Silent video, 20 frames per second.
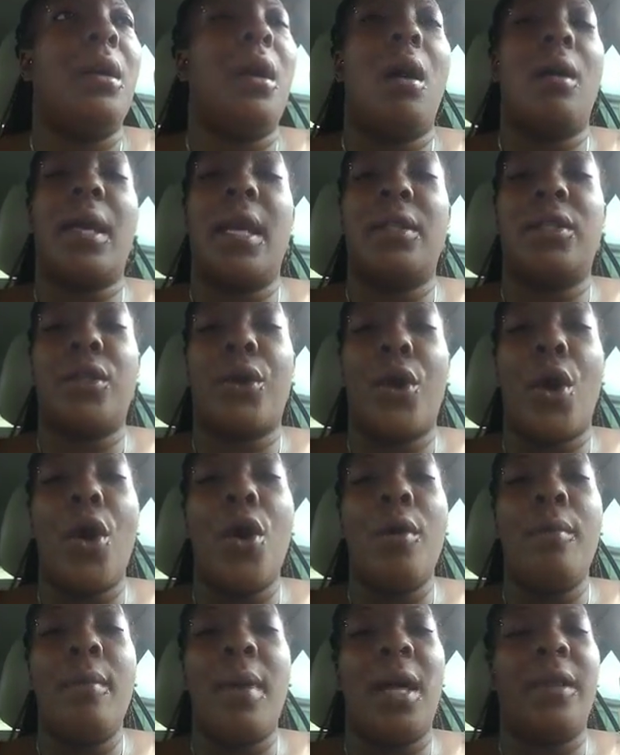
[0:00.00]
Okay, so
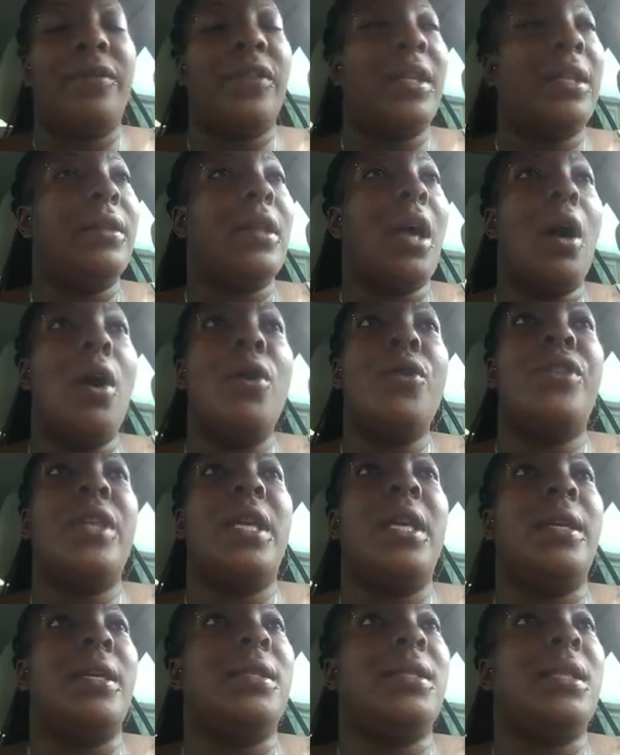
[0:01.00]
the whole
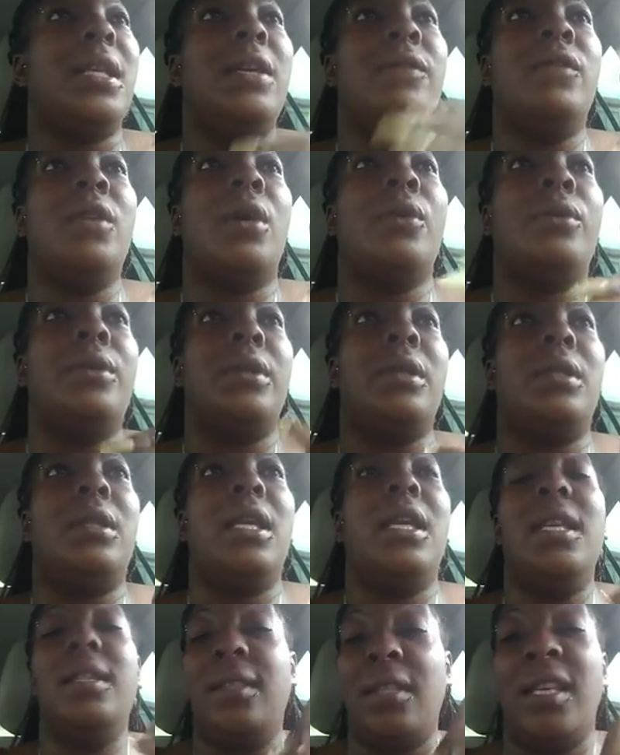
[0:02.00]
thing is, even though
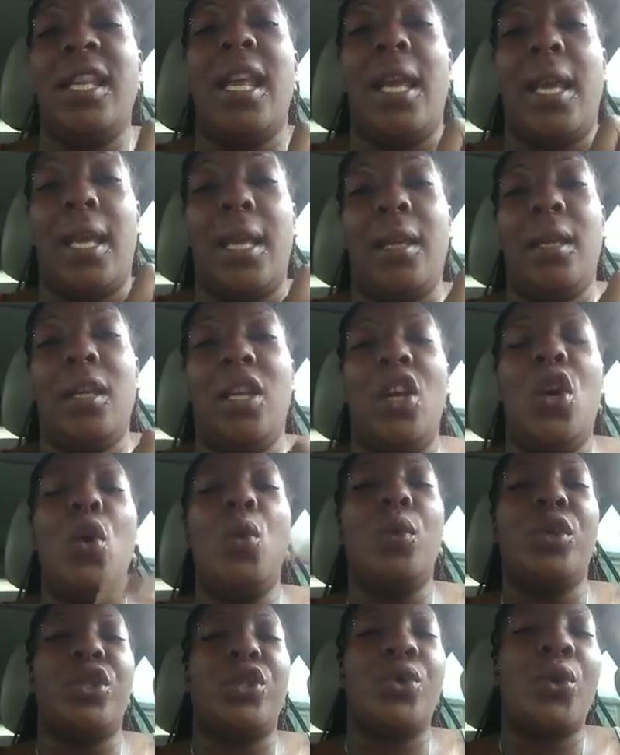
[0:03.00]
he's a dead who
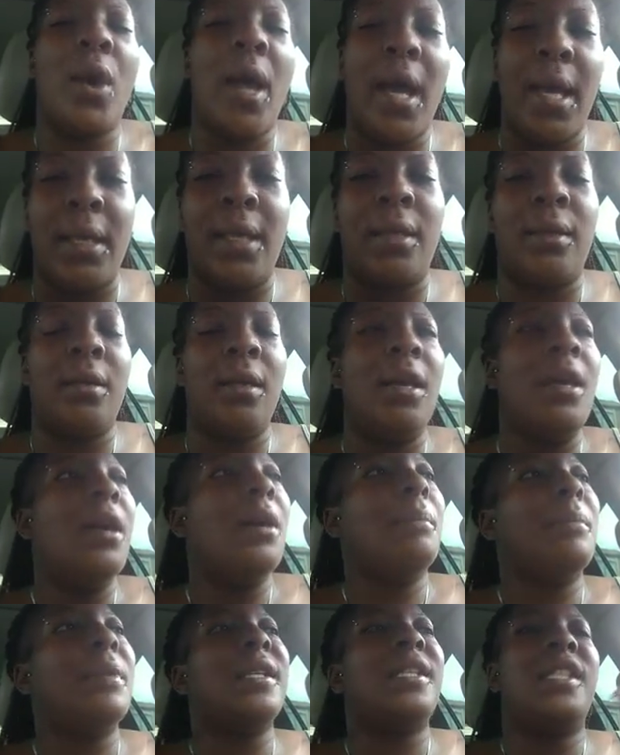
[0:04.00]
was trying,
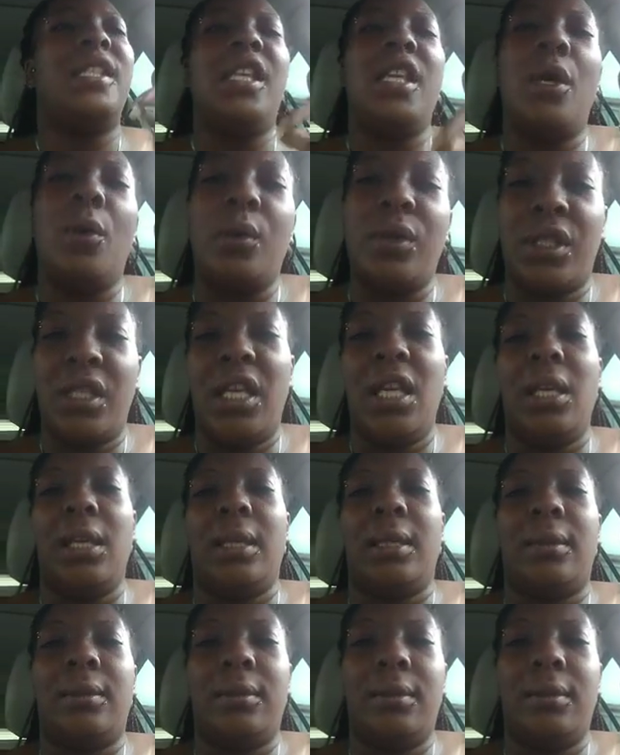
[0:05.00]
but still was killing.